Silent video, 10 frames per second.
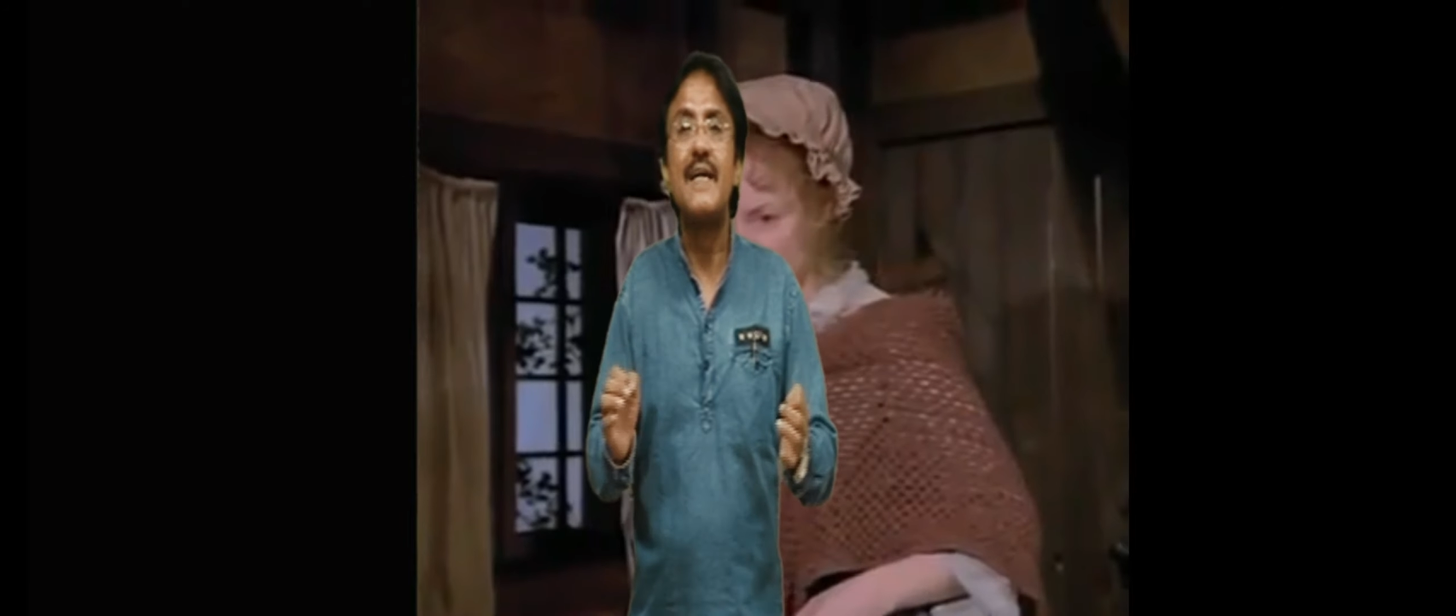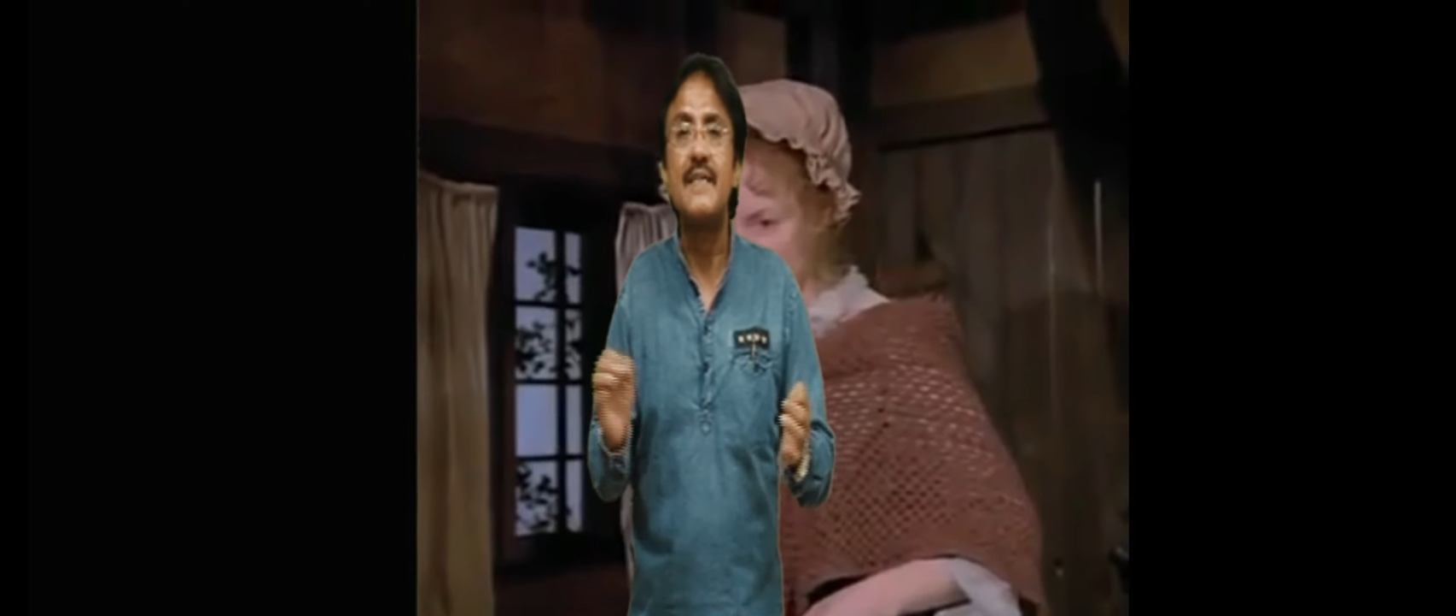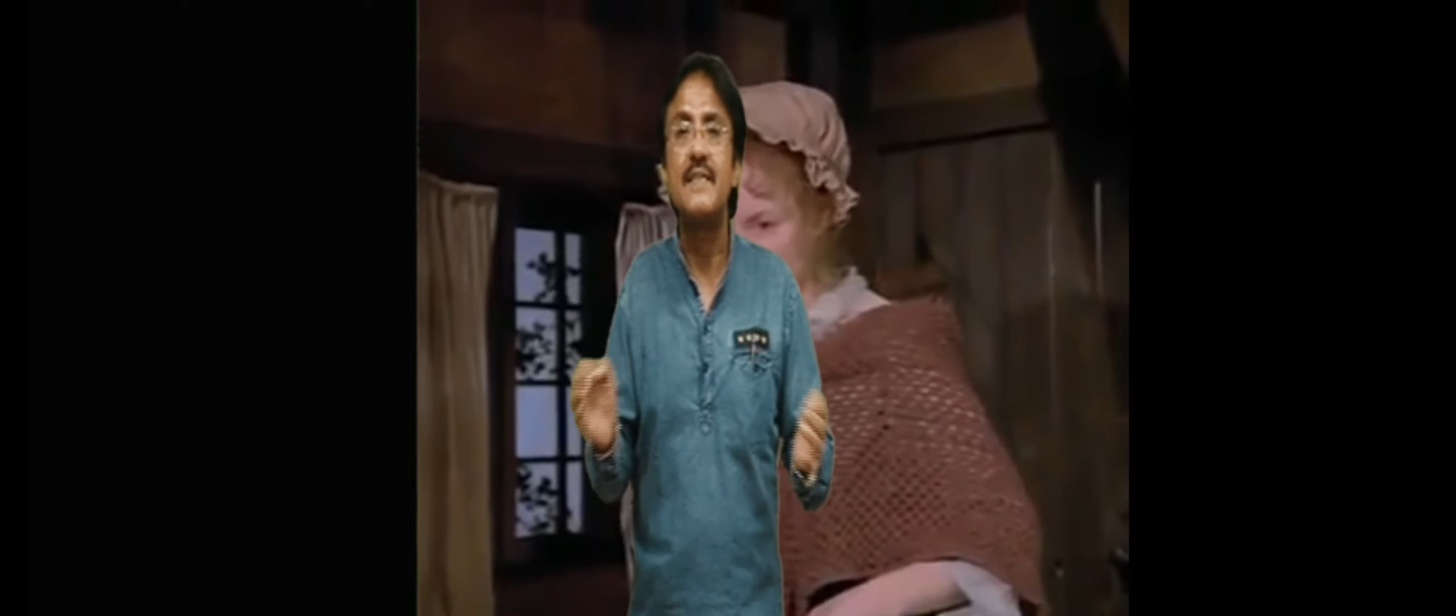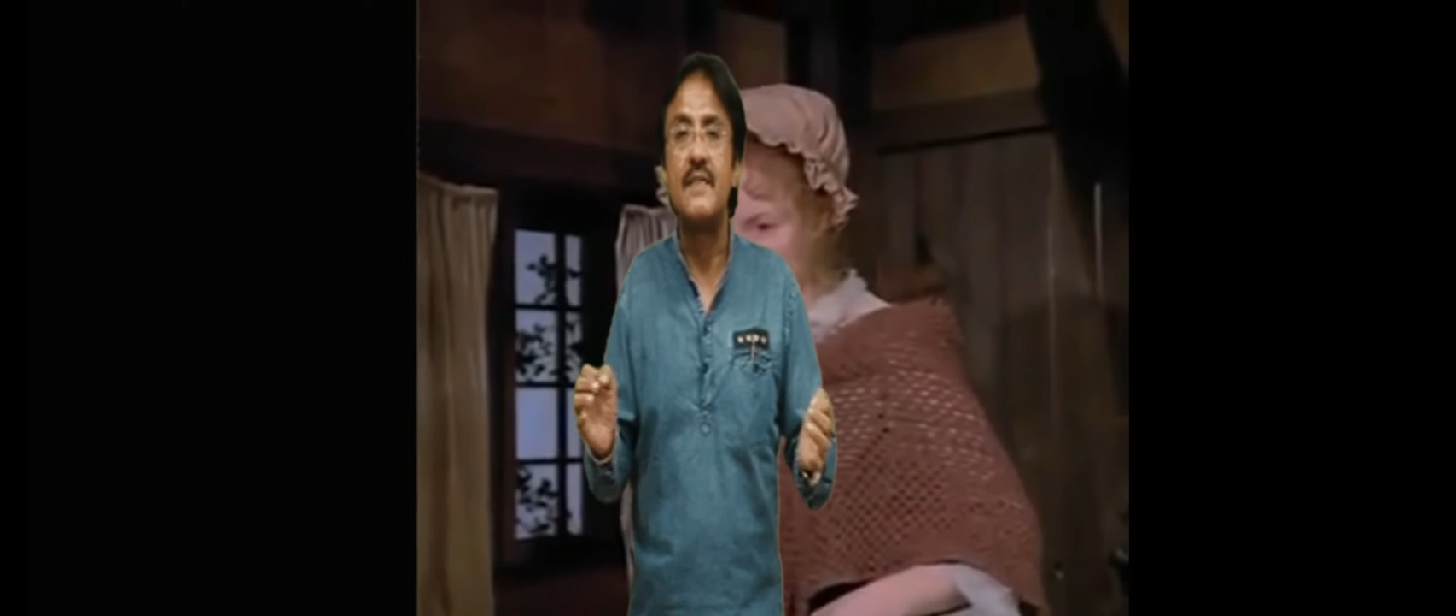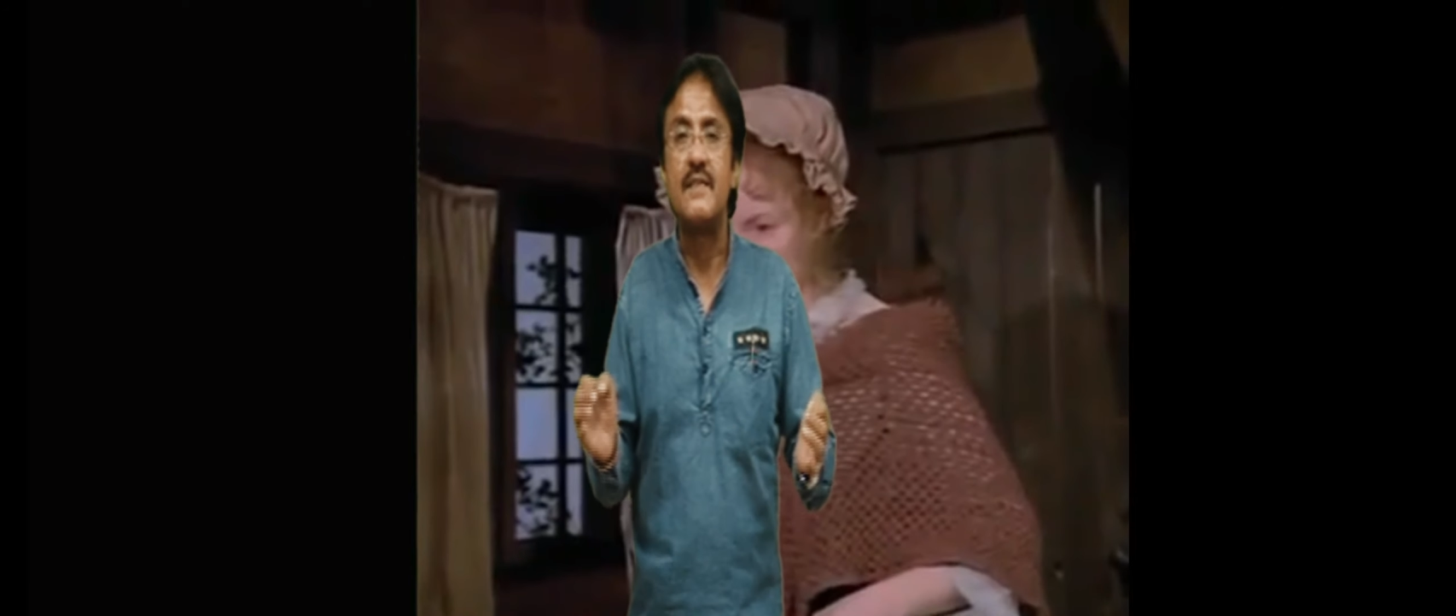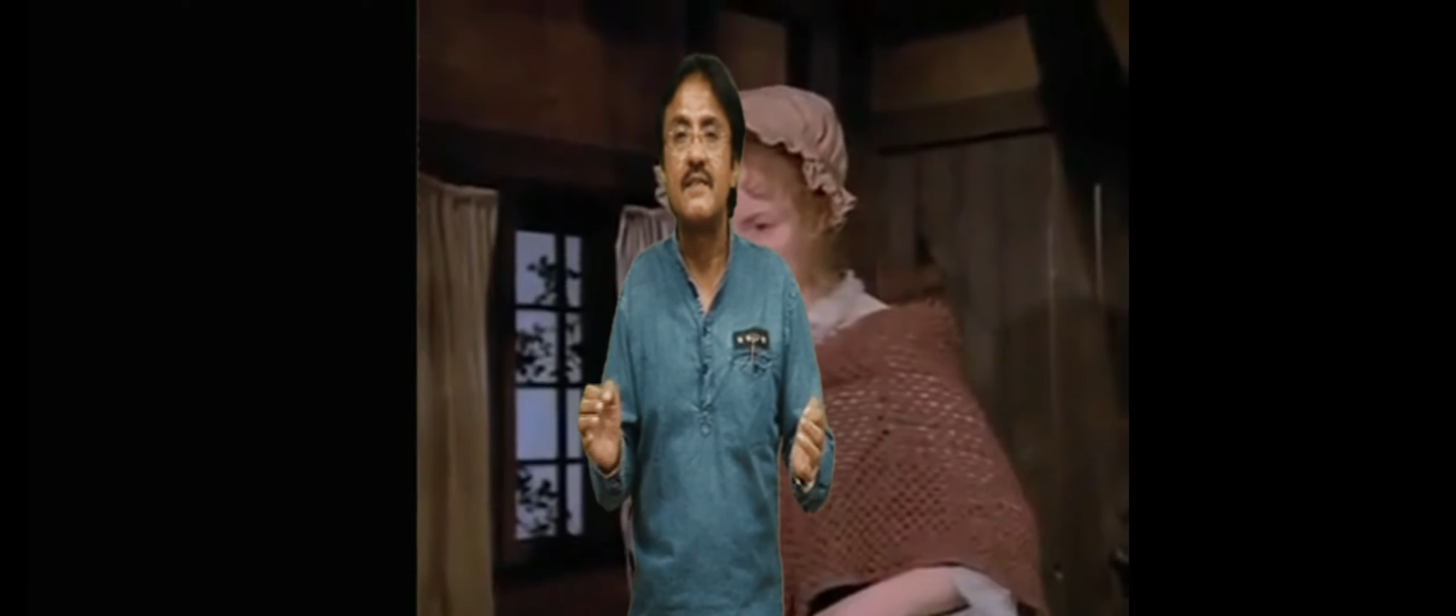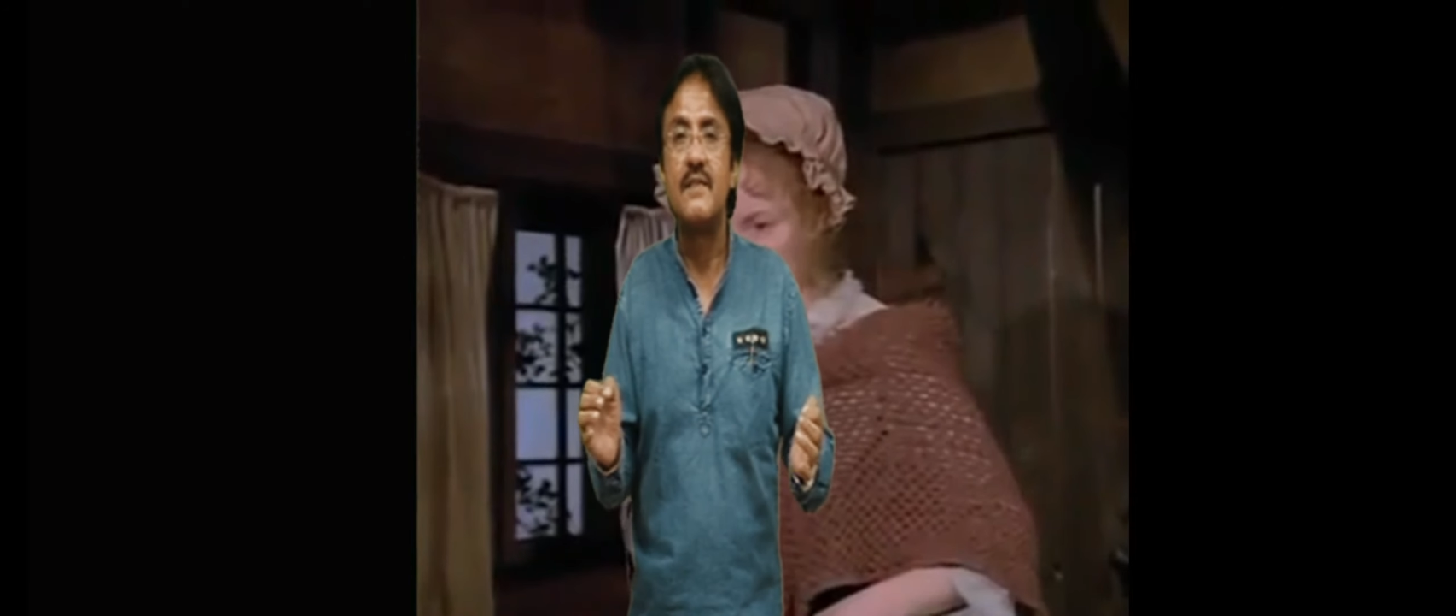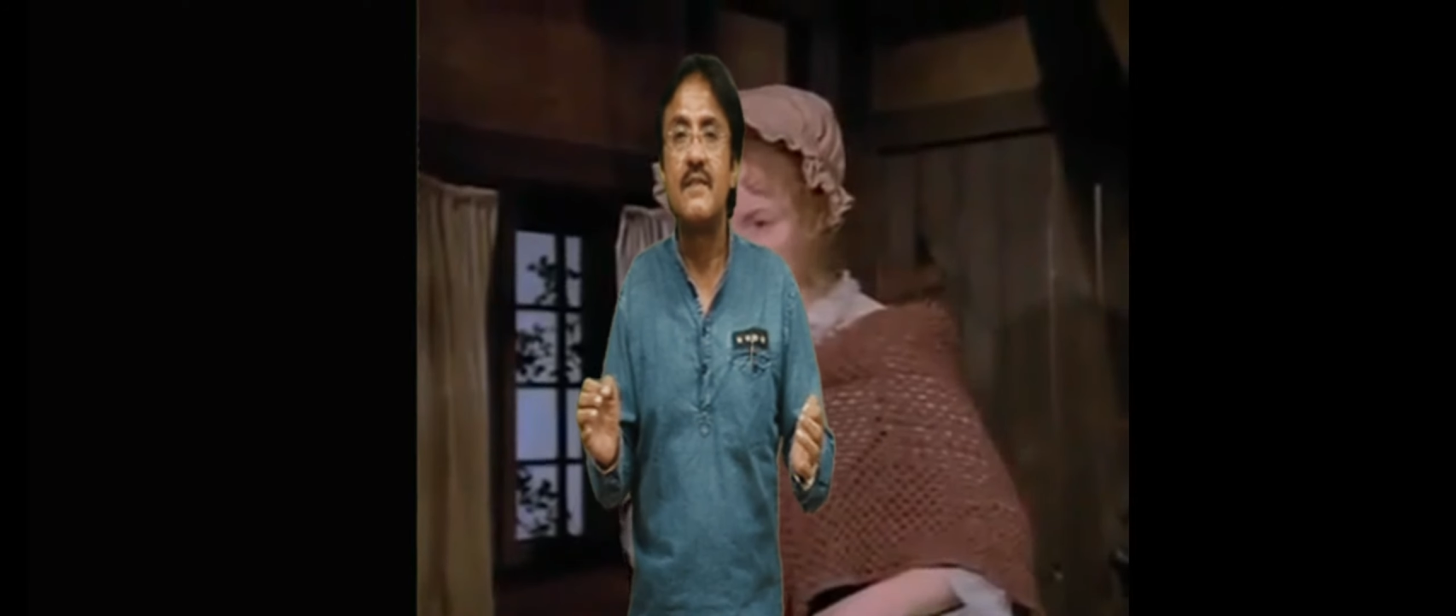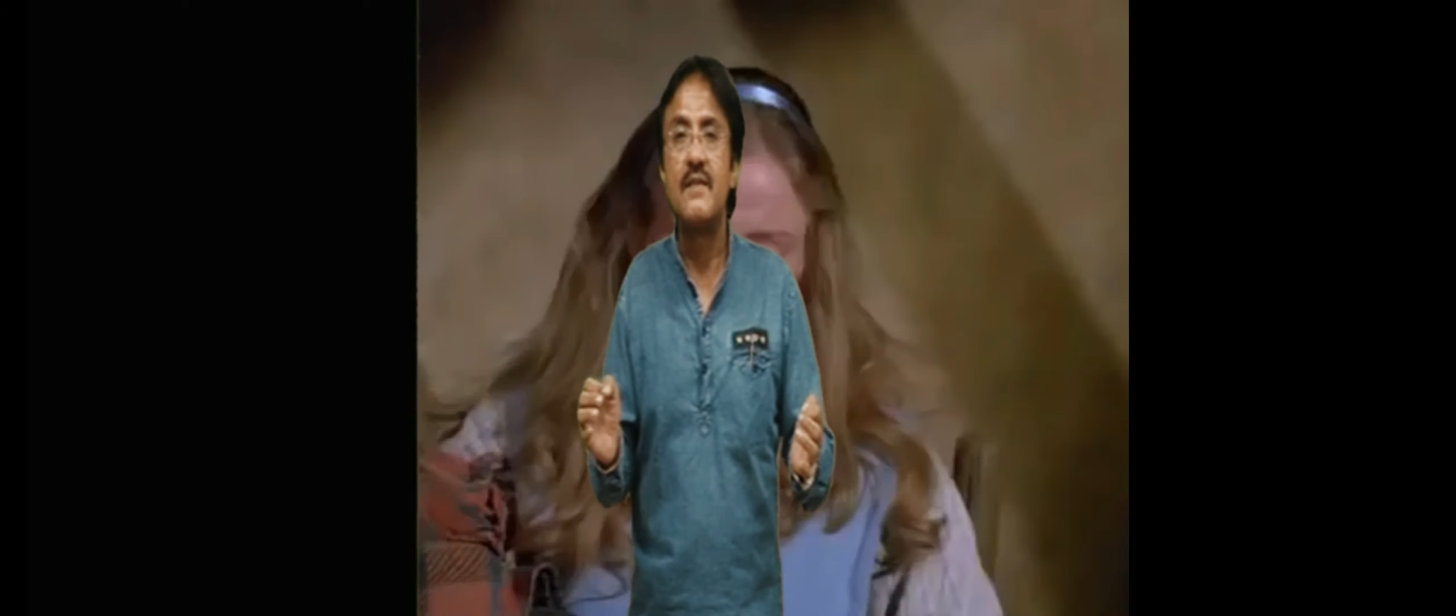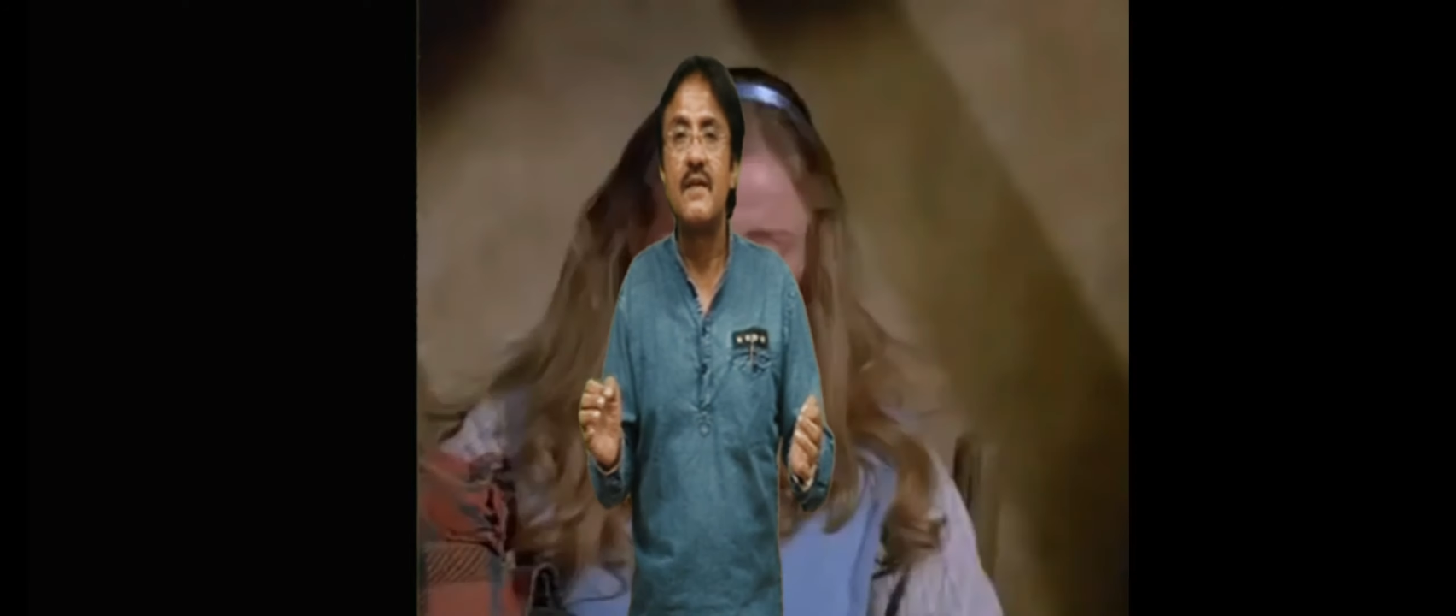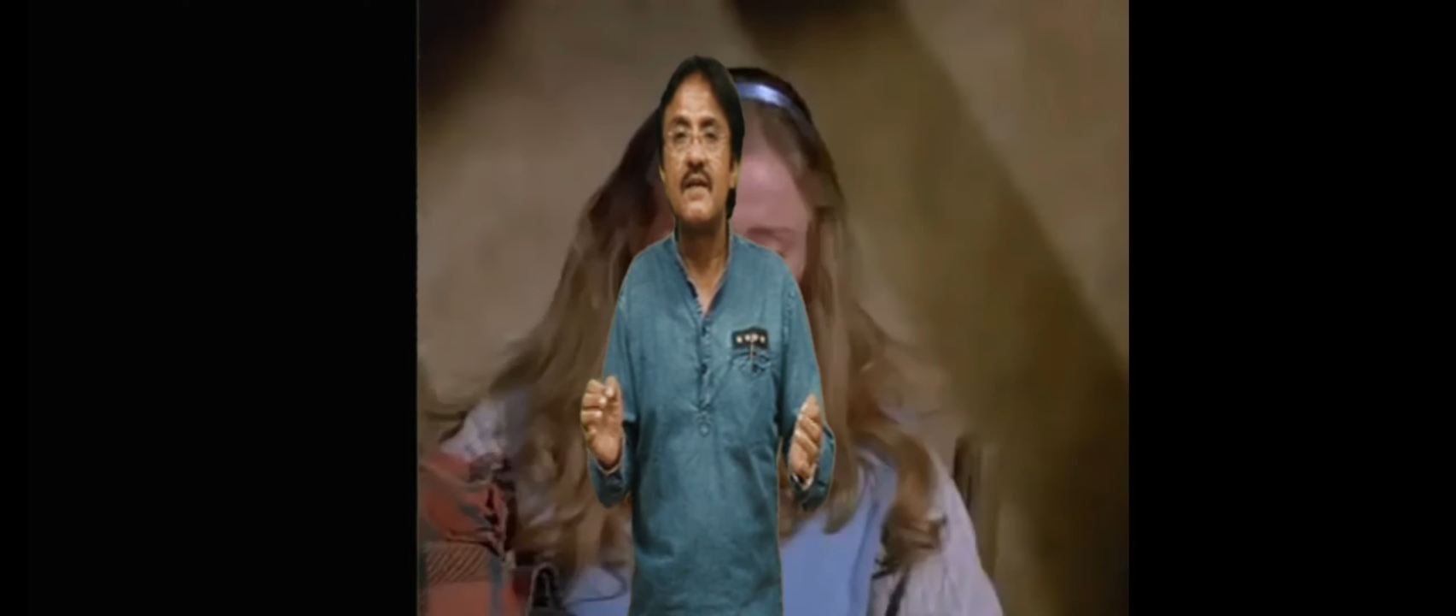that charity